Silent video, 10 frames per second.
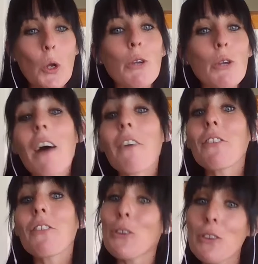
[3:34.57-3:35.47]
You have
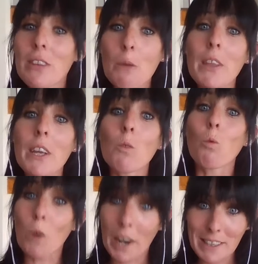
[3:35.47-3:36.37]
to do
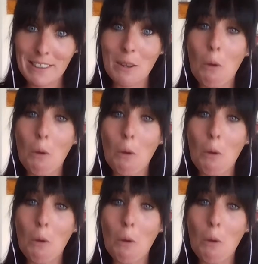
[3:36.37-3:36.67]
something right